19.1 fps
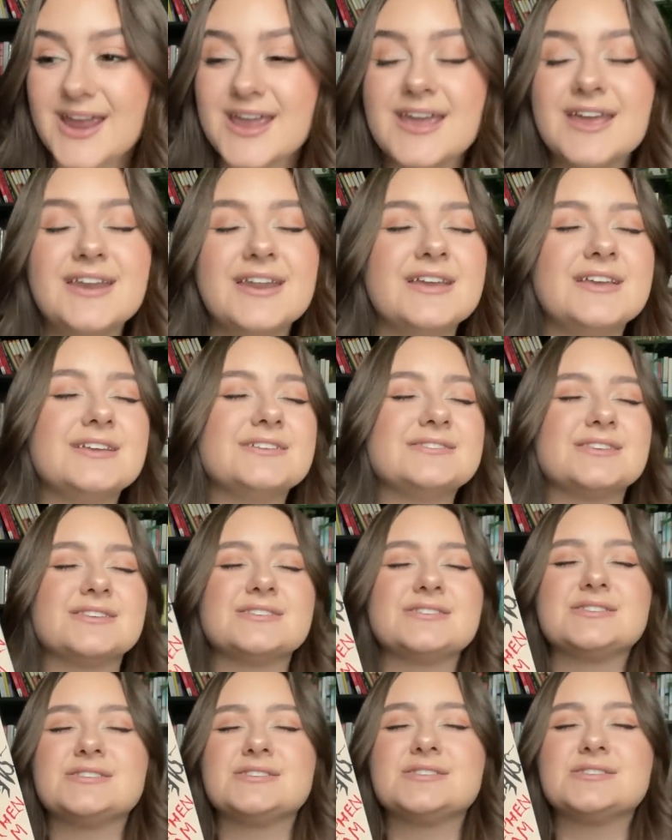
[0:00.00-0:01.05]
It is
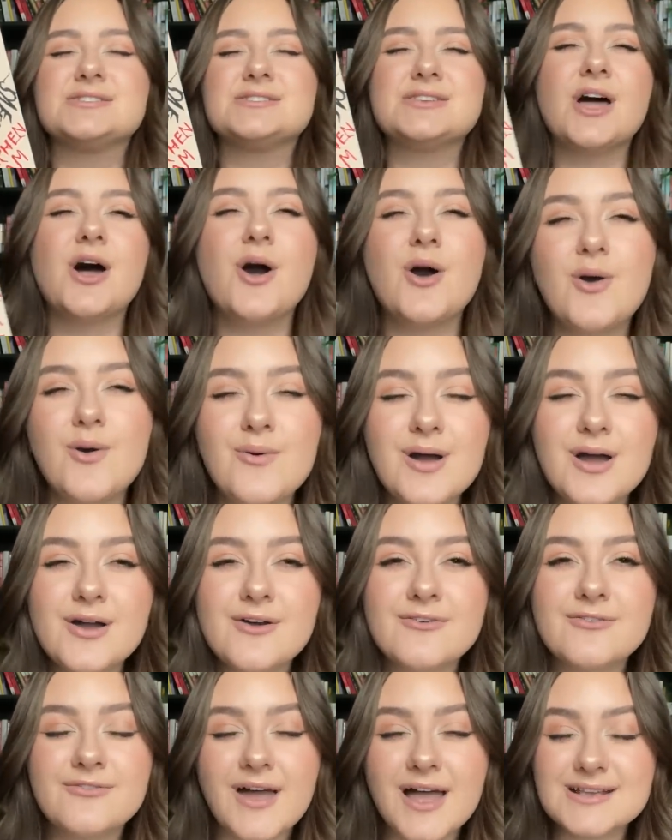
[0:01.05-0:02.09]
so
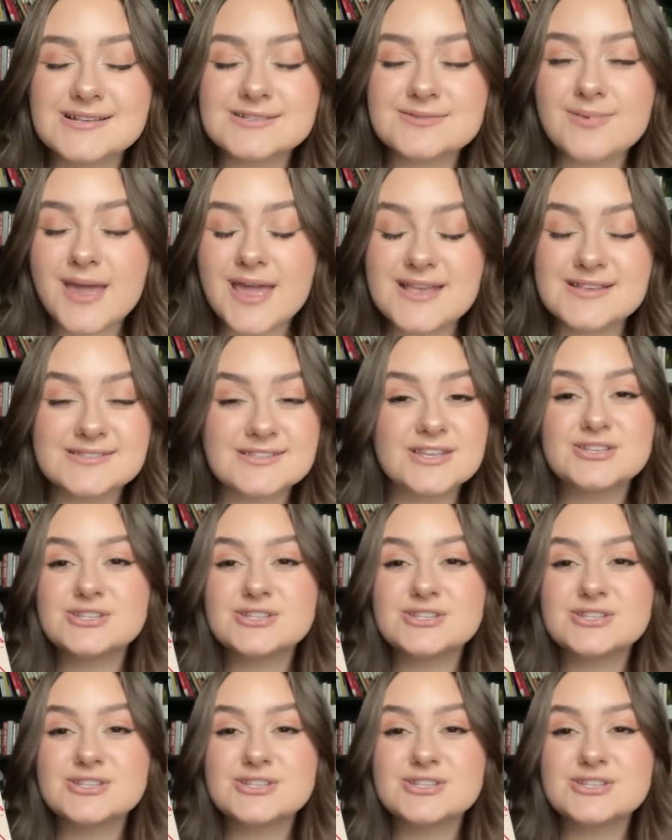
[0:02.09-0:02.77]
fast paced,